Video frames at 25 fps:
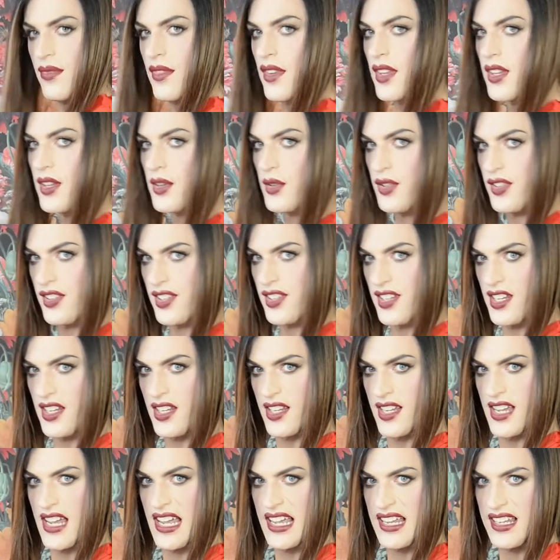you see
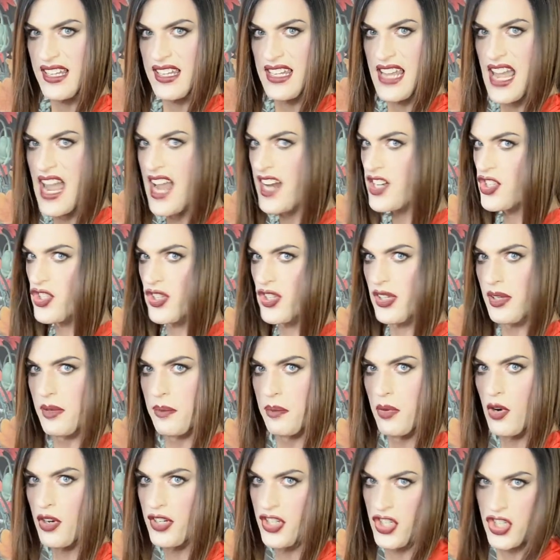the actual
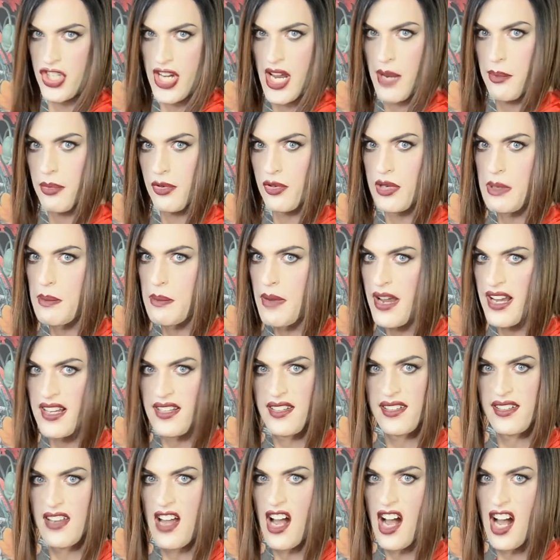body shape
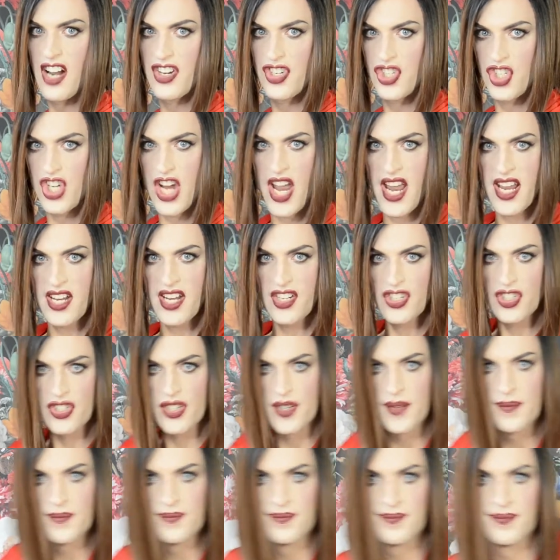remains unchanged,
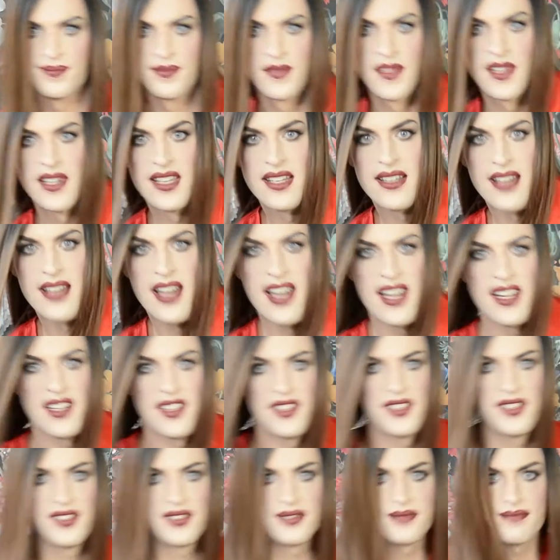
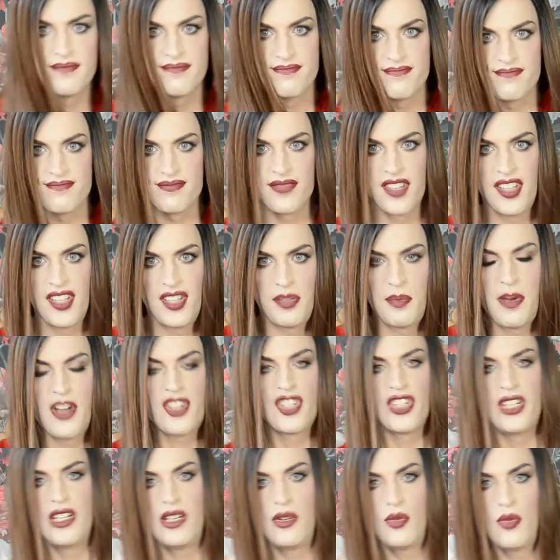and
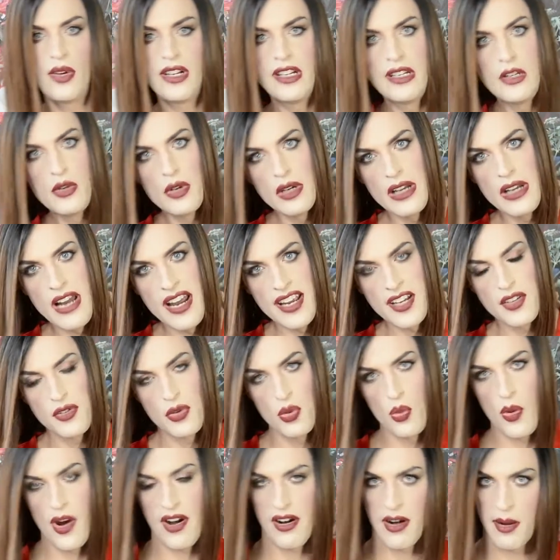especially when you like to
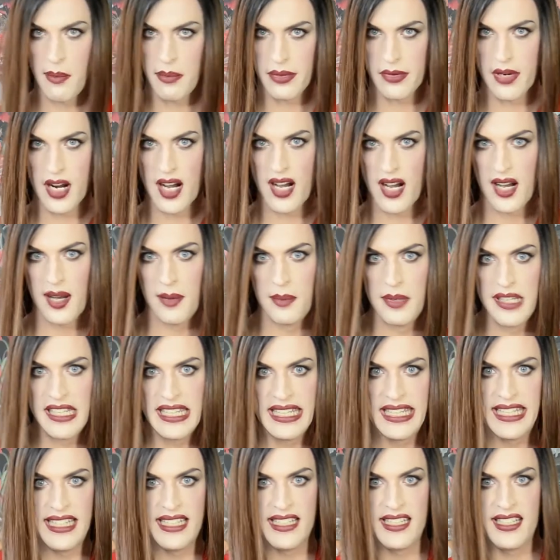wear a bra, a
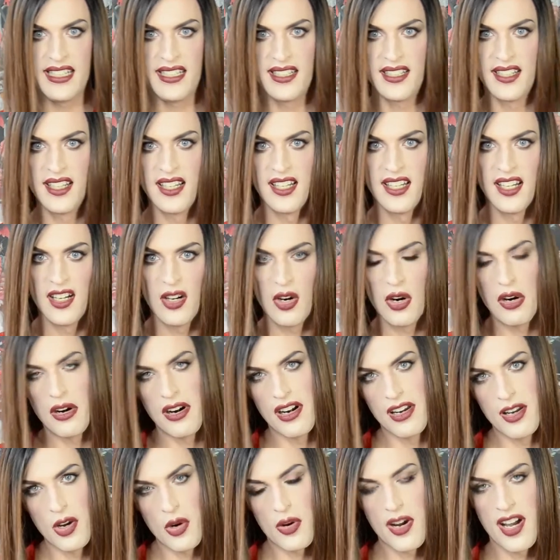bikini or
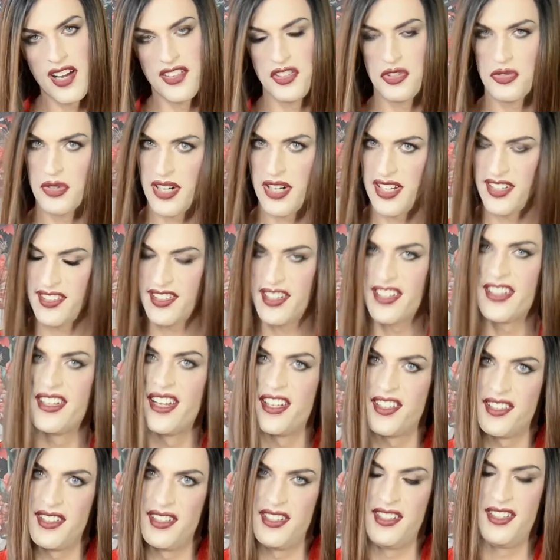a low-cut dress,
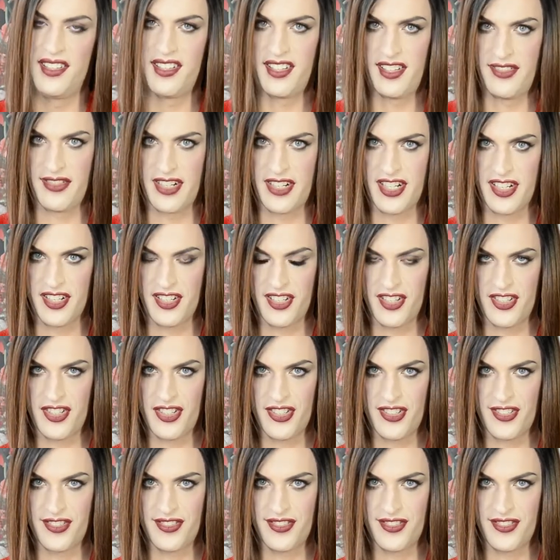that's a disadvantage.